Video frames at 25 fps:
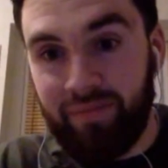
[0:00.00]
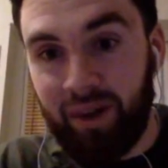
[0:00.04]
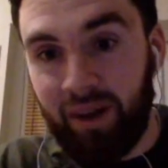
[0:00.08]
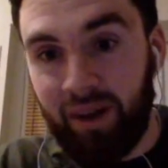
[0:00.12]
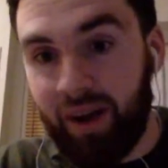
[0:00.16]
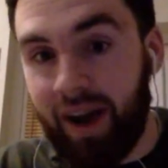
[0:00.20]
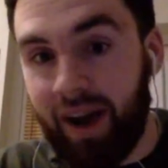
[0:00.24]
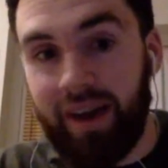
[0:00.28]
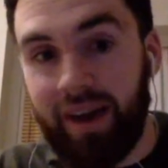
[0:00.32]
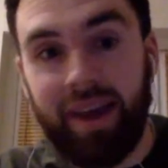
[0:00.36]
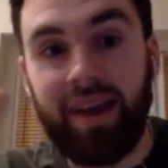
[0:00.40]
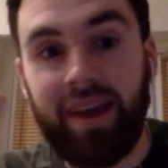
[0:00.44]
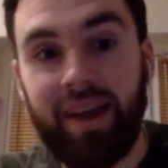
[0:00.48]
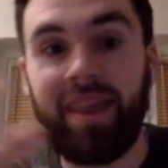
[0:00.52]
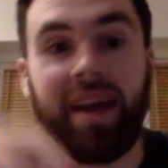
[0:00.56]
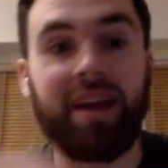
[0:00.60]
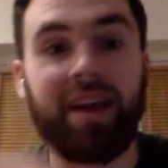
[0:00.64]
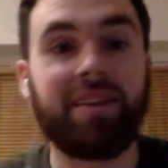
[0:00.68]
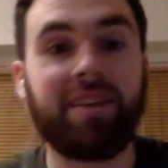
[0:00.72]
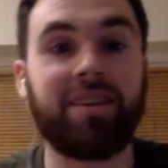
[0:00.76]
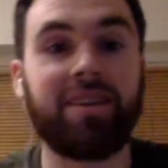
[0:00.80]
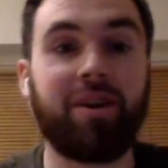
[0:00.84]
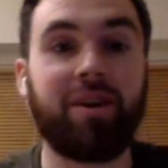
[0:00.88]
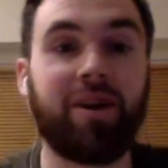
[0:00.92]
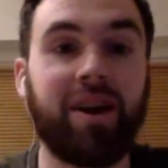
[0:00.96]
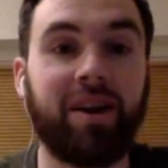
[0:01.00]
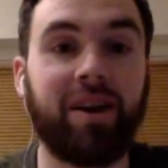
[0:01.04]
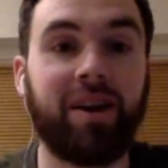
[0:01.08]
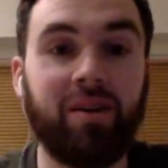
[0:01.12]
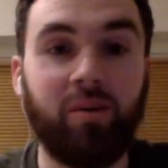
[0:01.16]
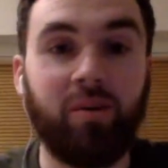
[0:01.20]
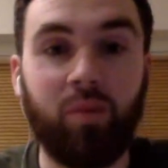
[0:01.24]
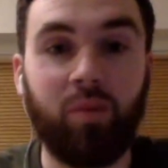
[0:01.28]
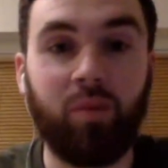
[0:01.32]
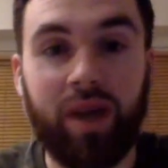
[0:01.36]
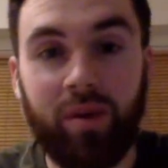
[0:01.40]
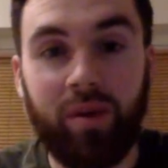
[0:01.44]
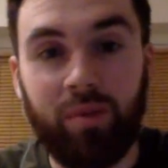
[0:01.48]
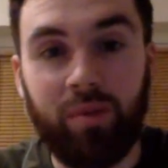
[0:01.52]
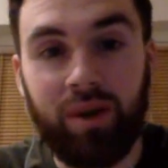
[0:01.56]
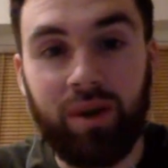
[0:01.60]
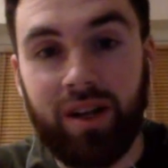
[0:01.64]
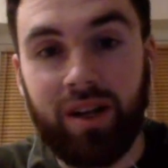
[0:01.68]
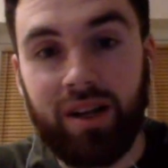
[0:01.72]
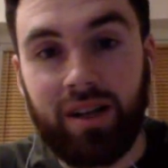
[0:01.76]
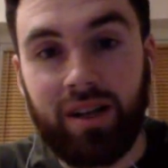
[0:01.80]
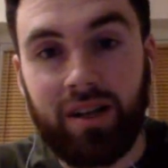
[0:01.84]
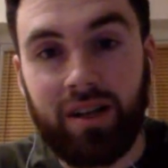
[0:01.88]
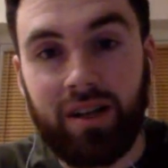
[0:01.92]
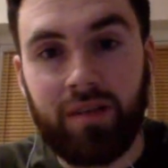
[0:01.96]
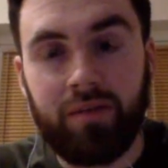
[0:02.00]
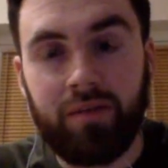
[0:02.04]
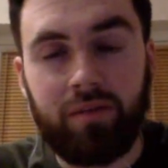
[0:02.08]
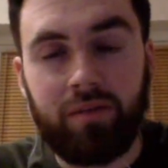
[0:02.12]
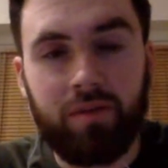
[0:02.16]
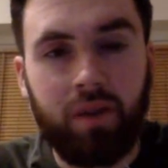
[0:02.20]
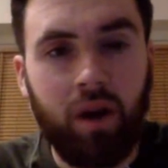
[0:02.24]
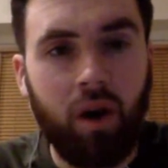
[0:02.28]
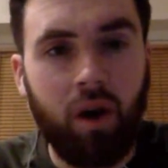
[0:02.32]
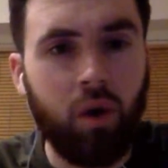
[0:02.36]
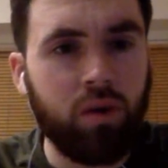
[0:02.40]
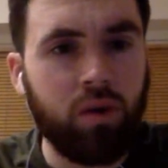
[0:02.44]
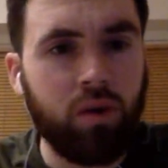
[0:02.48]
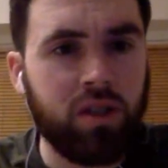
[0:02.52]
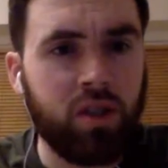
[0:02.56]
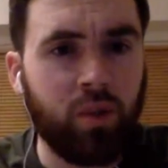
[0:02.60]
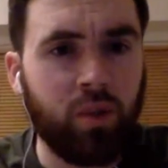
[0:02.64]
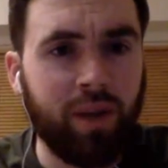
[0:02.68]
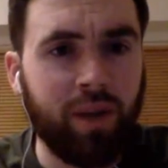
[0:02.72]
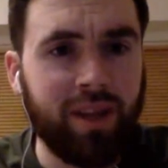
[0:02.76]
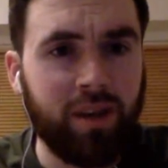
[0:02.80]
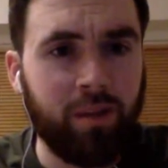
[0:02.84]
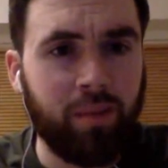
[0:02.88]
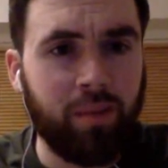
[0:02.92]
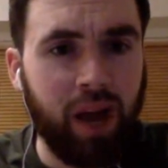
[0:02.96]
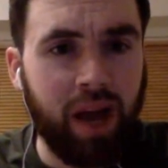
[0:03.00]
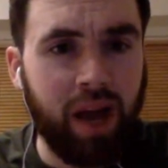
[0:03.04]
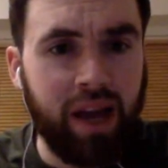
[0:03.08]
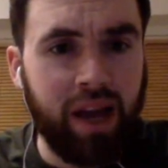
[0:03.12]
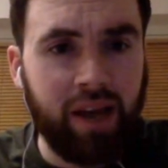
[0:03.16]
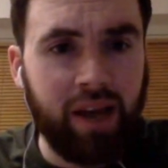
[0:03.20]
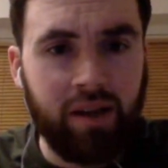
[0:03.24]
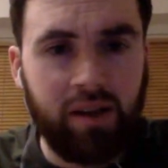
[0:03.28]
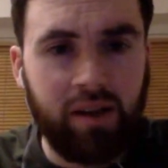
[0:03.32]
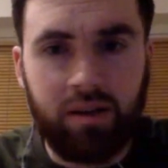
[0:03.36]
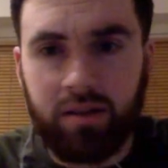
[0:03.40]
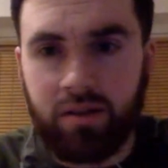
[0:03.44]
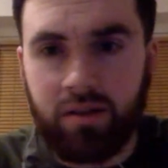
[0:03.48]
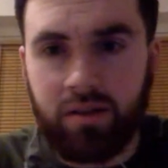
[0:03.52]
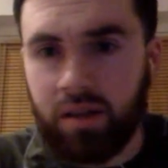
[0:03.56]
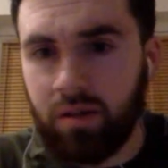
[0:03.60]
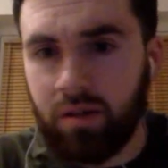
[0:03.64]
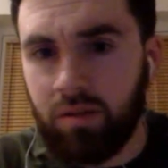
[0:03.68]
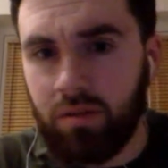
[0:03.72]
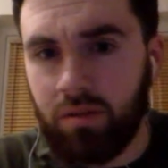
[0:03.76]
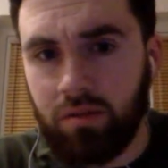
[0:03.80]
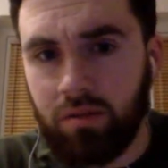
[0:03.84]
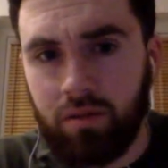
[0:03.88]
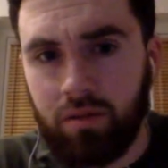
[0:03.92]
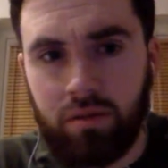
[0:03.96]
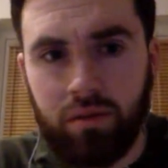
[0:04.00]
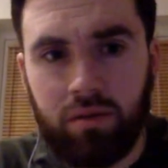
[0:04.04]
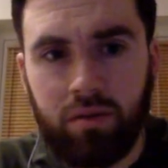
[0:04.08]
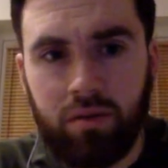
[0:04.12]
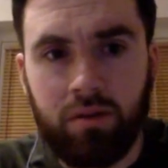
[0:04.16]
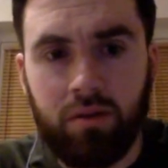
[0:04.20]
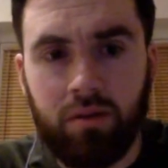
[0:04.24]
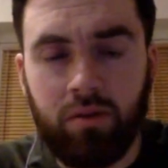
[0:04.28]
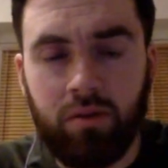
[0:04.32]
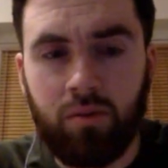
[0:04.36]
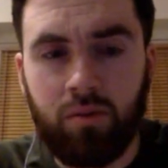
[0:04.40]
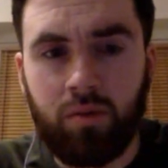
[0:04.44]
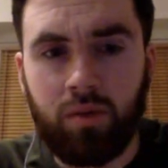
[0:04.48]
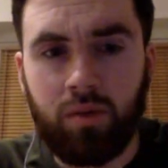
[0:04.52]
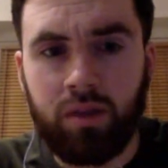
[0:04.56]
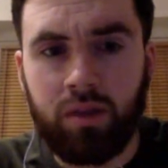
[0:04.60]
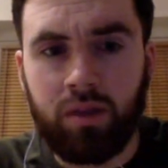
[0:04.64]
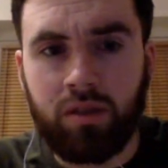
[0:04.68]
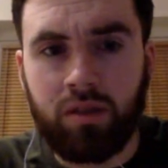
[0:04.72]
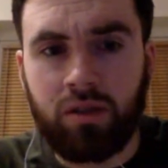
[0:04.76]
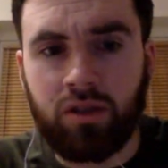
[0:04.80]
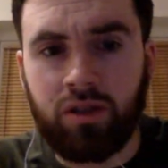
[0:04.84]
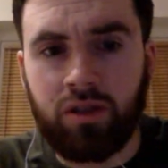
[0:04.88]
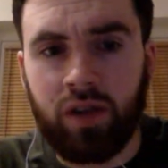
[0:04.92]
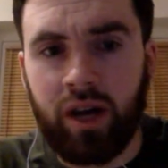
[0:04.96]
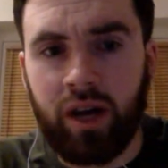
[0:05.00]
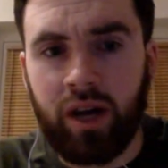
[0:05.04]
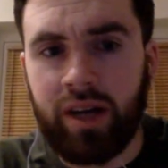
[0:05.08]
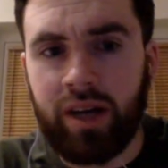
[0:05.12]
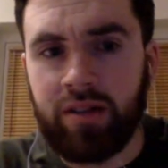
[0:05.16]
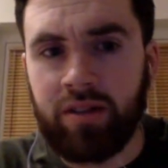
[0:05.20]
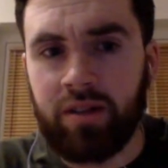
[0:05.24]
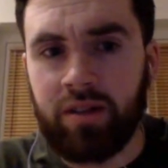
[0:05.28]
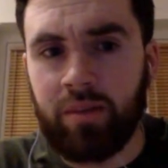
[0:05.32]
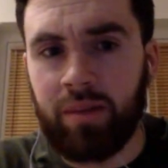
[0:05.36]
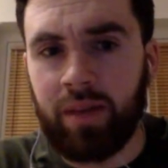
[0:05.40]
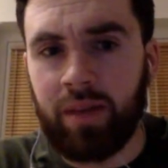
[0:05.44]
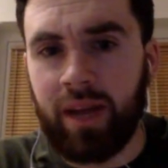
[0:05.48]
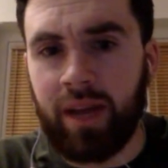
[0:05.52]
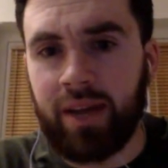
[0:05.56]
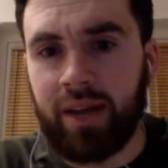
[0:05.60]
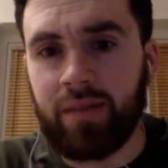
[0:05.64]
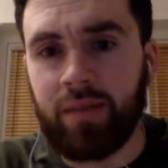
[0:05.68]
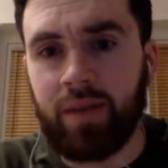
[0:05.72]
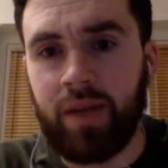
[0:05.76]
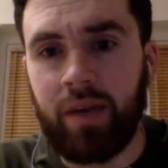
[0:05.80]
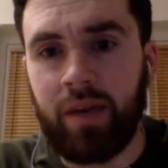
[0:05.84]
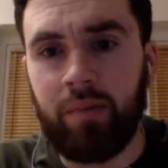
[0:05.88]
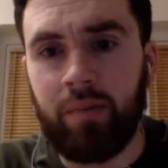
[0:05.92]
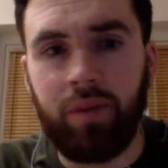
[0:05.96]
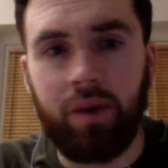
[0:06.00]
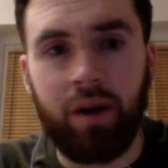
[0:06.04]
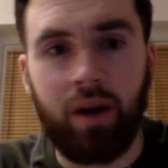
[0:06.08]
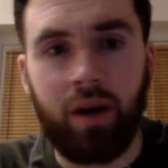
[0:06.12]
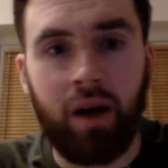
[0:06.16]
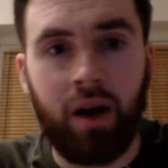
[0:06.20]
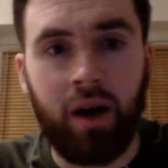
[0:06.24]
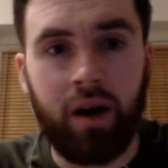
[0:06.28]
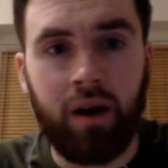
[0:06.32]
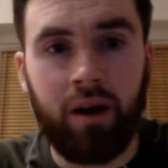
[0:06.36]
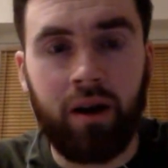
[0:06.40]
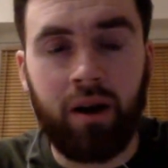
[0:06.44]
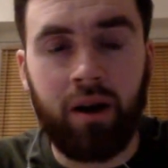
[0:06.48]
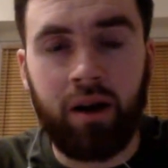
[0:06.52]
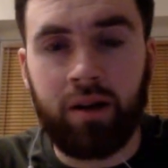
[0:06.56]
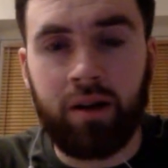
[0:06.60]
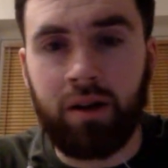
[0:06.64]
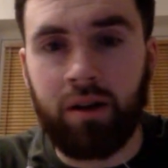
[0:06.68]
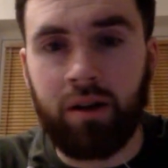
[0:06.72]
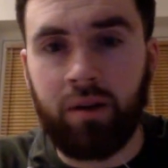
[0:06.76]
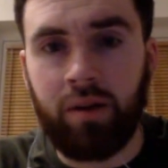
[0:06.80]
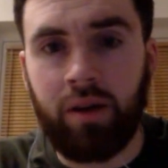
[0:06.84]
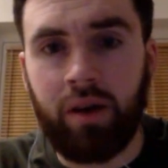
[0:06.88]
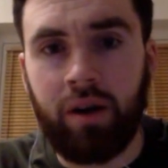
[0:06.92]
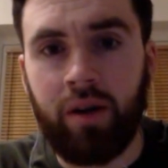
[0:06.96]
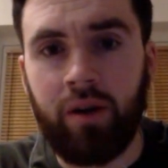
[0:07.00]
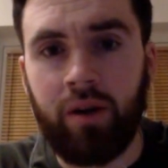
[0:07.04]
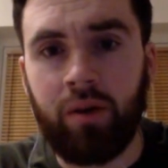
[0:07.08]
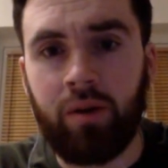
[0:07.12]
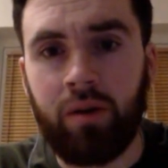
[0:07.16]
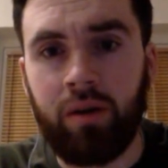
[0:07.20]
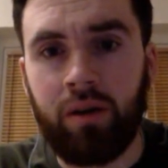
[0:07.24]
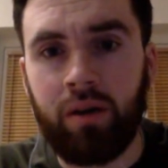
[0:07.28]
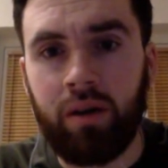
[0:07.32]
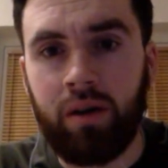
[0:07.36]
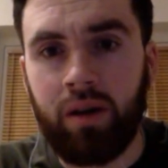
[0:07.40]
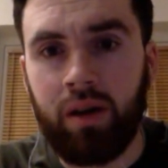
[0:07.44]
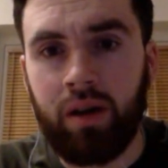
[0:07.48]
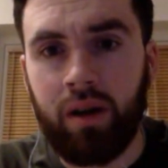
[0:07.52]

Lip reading: Okay, yeah, that'll do it. We will... Oh, it's the winter break. So we'll try to do something next week, but I don't know.